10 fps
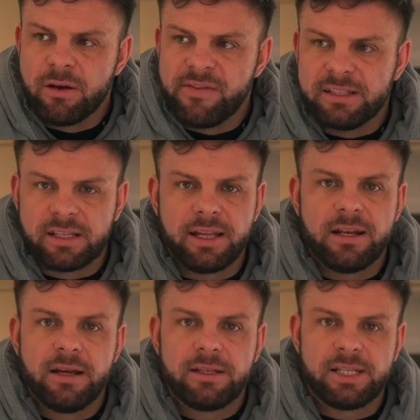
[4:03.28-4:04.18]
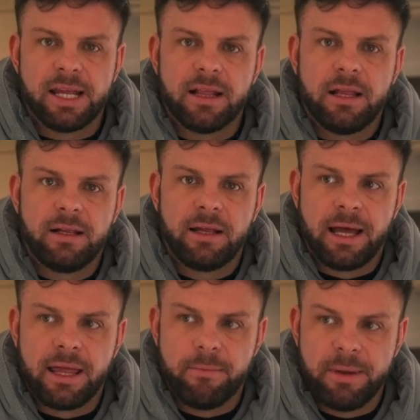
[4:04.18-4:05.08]
IU of insulin still
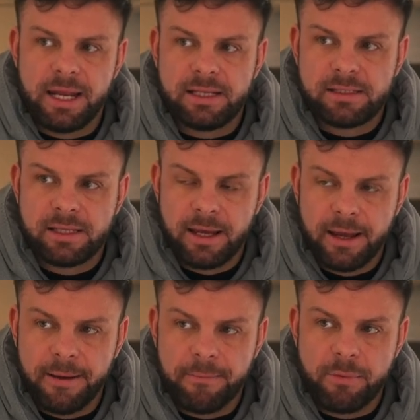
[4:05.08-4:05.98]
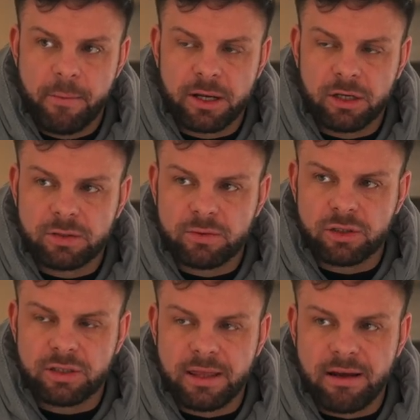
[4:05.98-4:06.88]
at the minute, but because we're
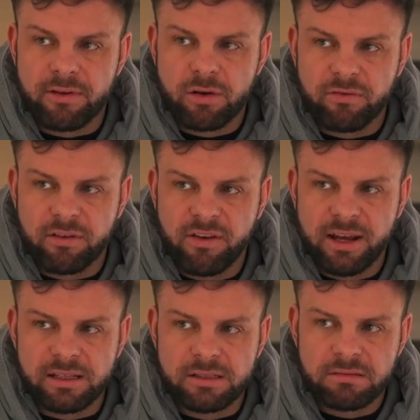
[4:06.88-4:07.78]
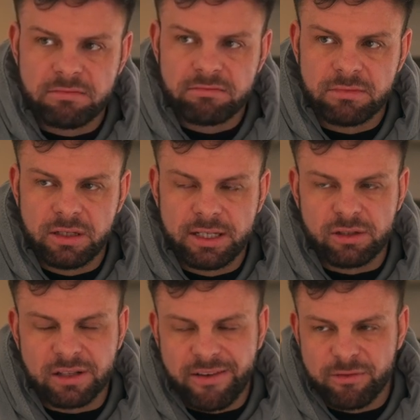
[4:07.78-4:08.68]
just in that recovery phase, it
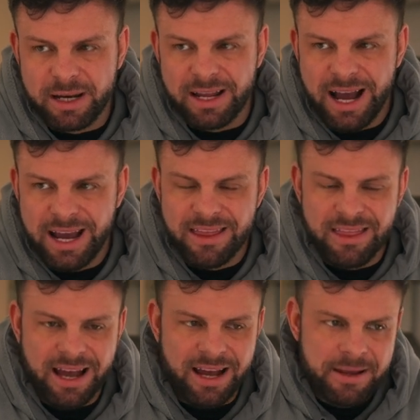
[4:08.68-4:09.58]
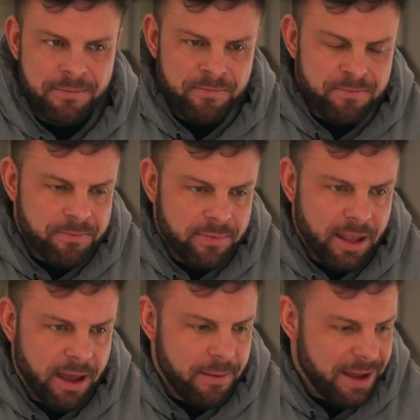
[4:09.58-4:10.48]
doesn't have to be any higher than that.
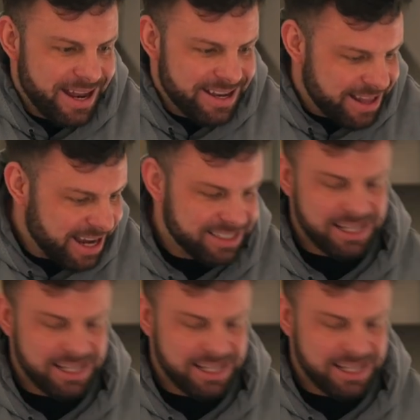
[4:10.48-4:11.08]
And that is